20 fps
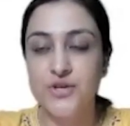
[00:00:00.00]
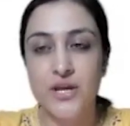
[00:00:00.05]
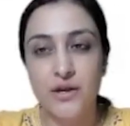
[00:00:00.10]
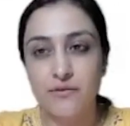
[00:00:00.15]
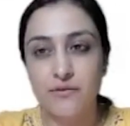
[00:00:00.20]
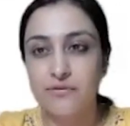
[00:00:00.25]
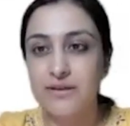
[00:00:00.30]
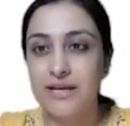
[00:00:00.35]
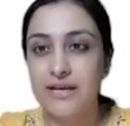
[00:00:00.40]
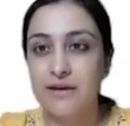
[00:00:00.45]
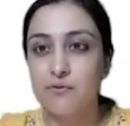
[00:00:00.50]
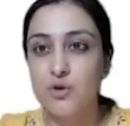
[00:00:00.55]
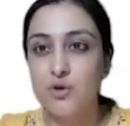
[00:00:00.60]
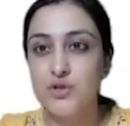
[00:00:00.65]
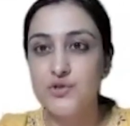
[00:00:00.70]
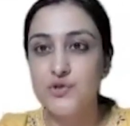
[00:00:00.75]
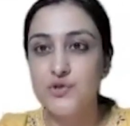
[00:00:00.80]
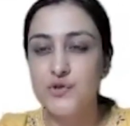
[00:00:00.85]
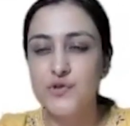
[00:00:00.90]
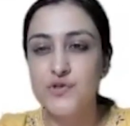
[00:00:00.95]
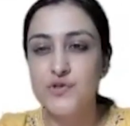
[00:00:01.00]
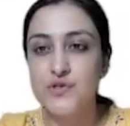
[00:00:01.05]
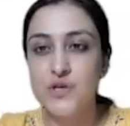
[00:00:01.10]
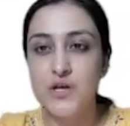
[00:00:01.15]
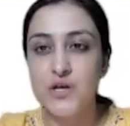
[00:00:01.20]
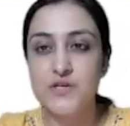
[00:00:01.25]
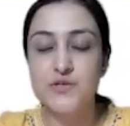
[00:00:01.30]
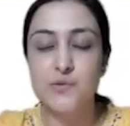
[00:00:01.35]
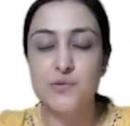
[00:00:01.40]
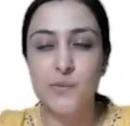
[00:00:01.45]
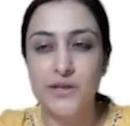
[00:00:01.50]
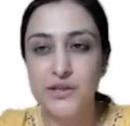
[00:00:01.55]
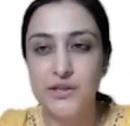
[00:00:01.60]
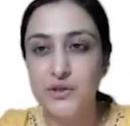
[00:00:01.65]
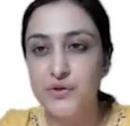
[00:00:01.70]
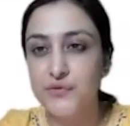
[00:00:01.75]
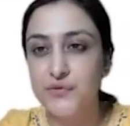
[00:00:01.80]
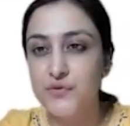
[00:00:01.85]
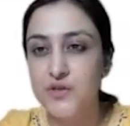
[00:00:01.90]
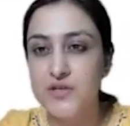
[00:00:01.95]
Second.
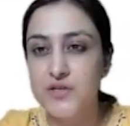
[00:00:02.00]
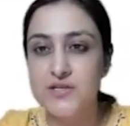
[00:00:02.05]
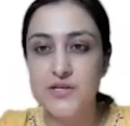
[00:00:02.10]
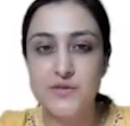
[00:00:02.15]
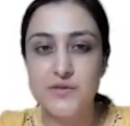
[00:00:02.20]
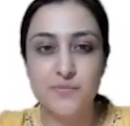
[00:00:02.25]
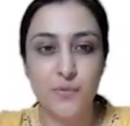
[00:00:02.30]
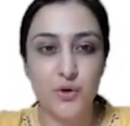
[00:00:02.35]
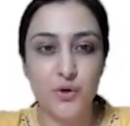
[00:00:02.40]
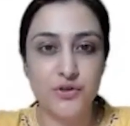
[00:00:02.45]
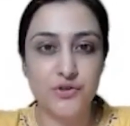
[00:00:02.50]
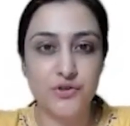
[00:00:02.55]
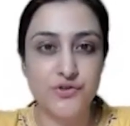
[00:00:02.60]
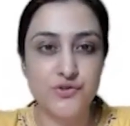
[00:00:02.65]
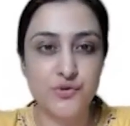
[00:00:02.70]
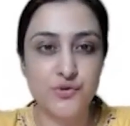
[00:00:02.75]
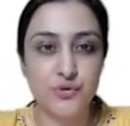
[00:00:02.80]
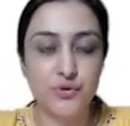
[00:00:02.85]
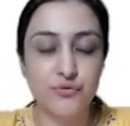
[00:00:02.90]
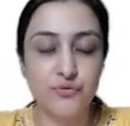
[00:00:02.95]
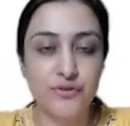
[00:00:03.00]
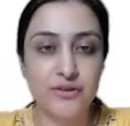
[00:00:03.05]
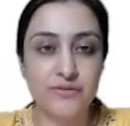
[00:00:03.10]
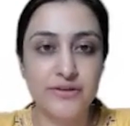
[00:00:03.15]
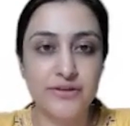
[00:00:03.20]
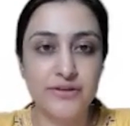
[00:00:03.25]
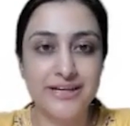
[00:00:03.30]
Let's try now. It should be